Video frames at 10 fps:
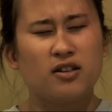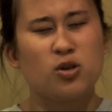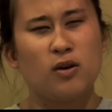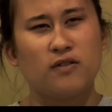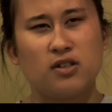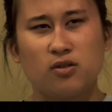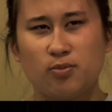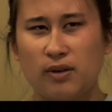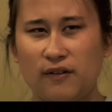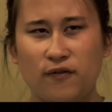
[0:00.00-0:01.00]
all you ever do
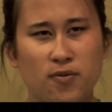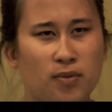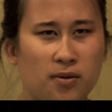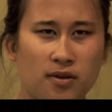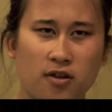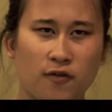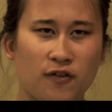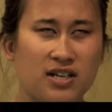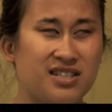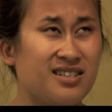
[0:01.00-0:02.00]
is play football with your
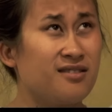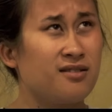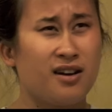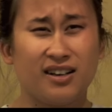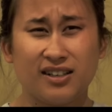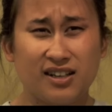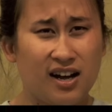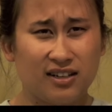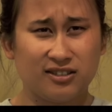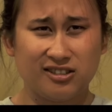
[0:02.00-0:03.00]
friends and gawk at
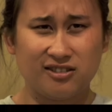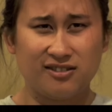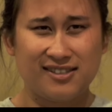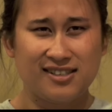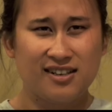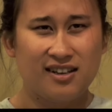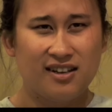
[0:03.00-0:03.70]
hot girls. Well,